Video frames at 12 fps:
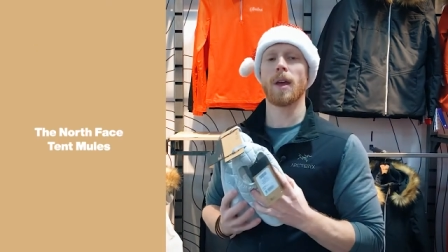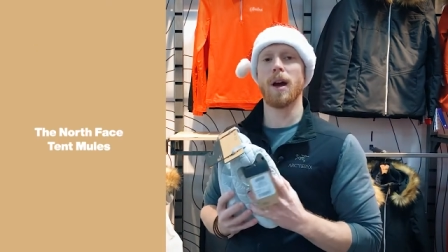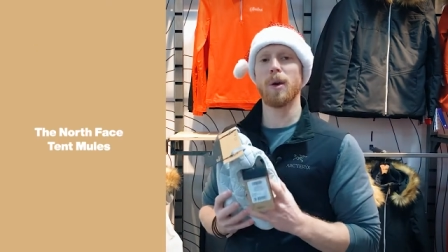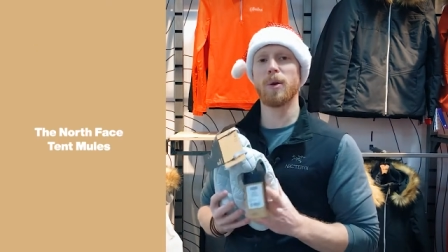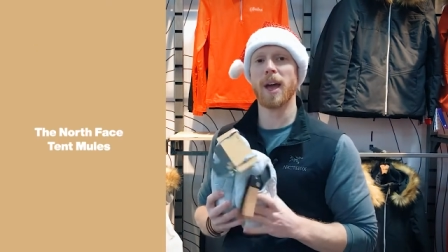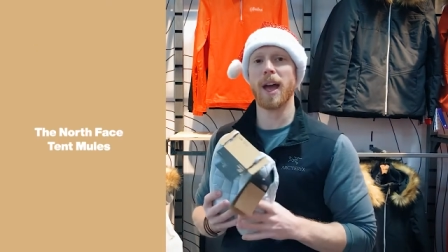
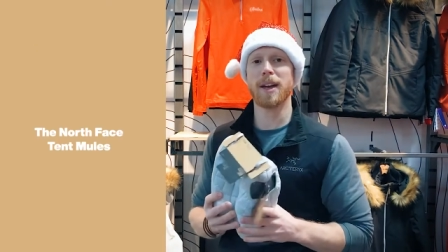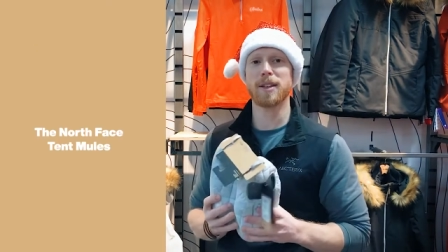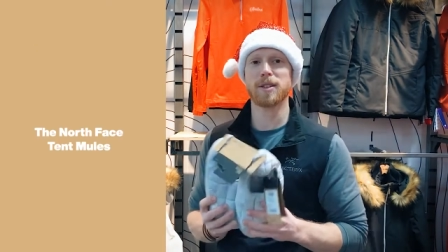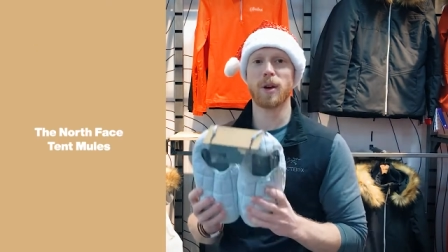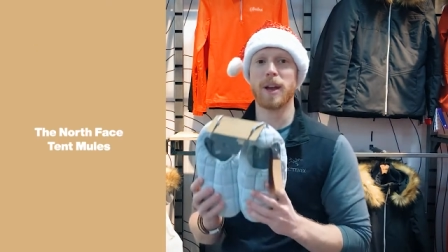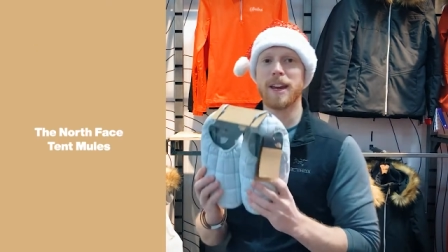Okay,
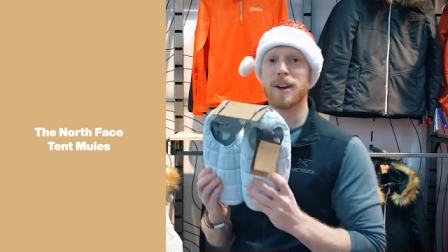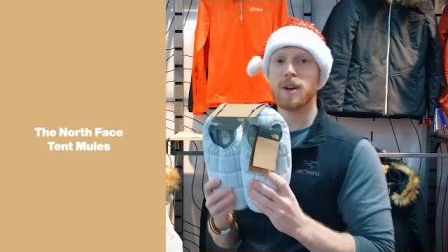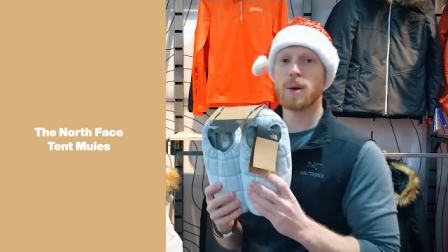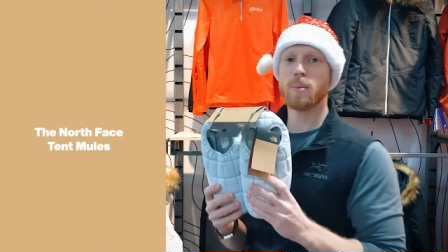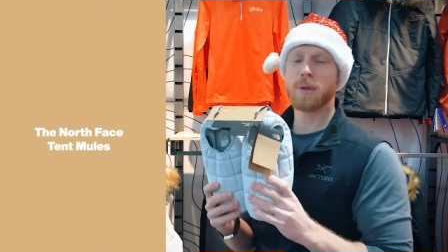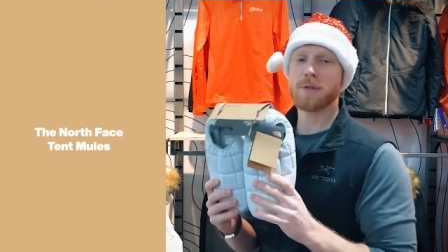so in at
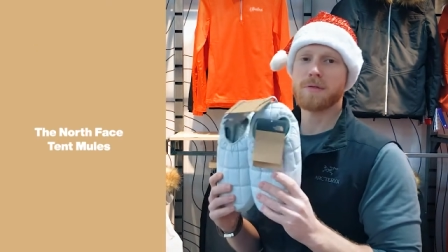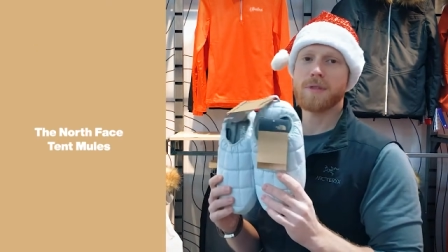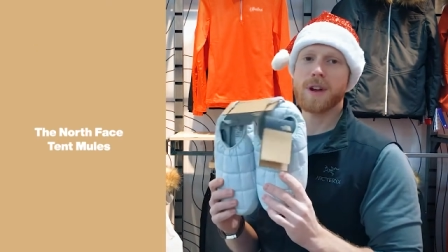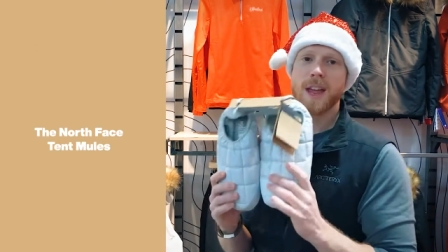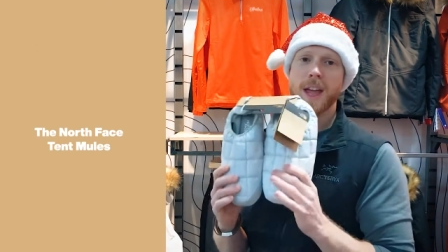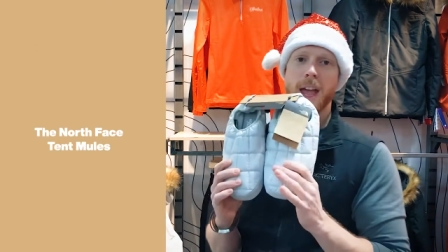number
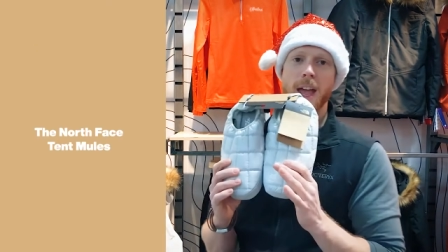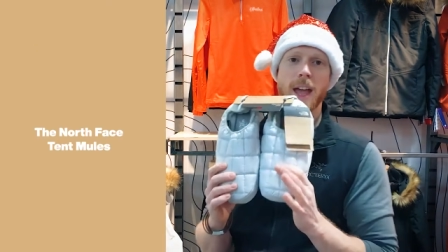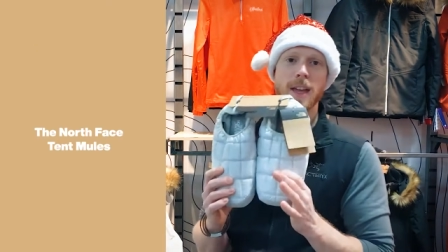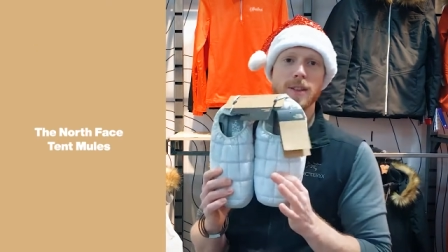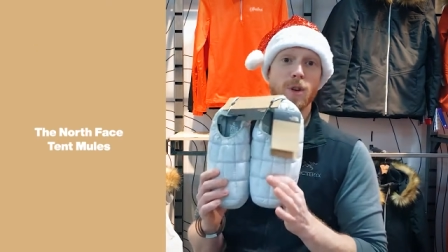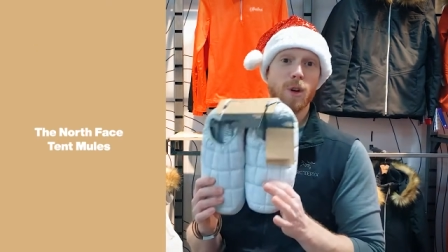three
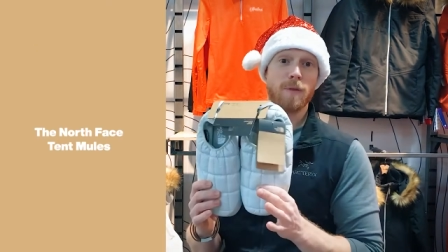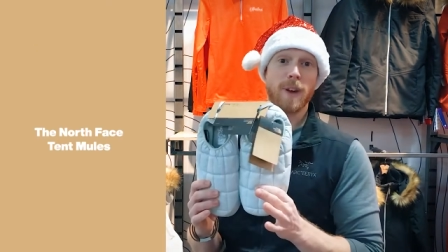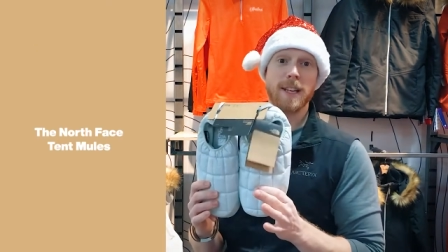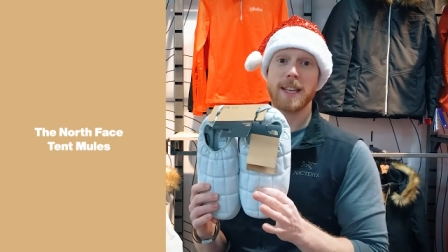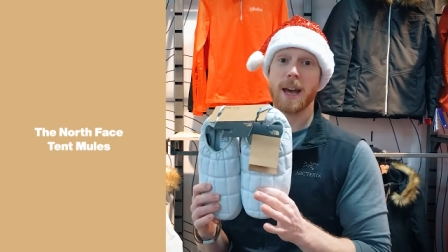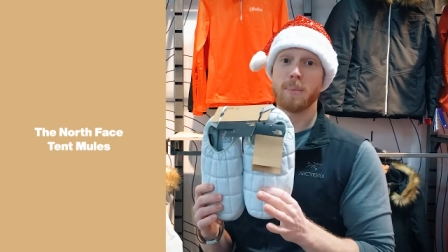is North
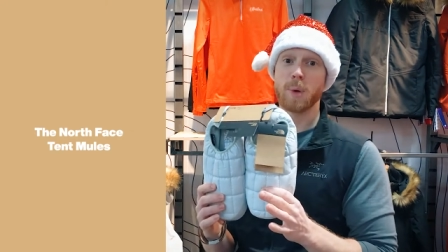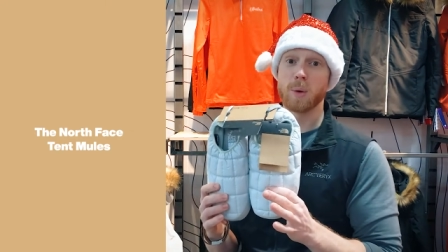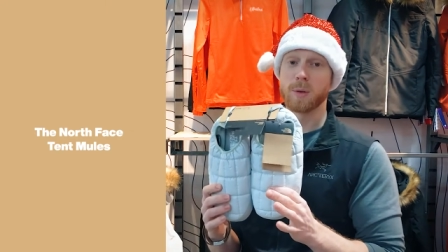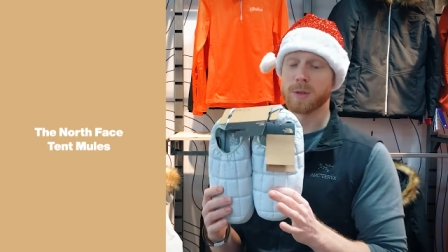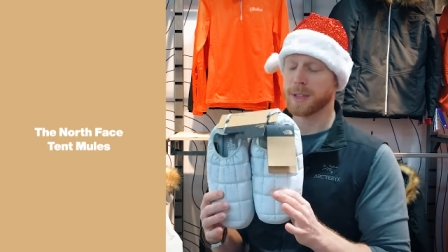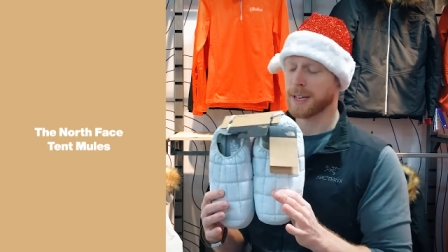Face Tent
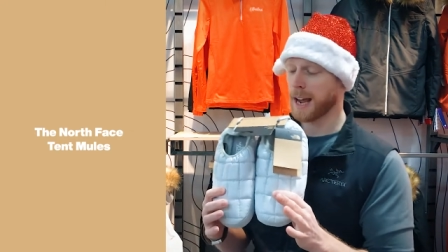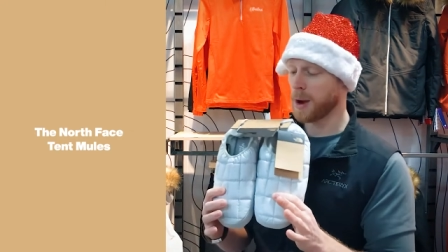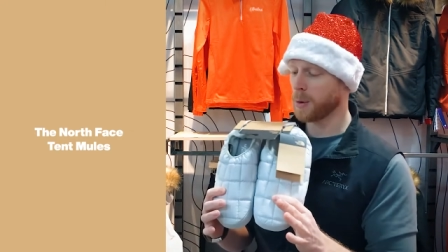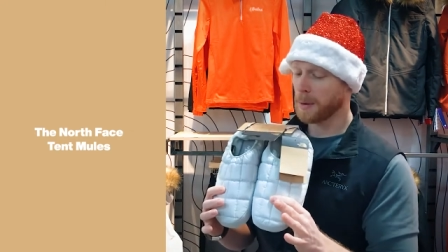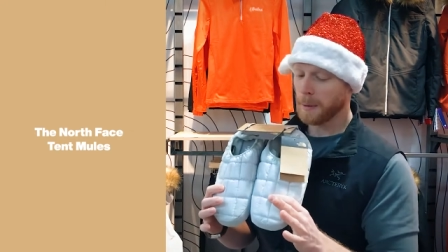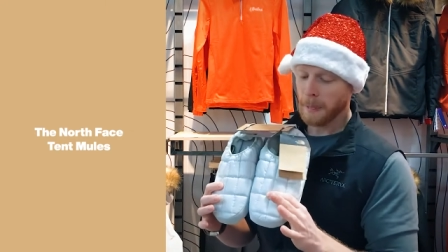Mules. Now,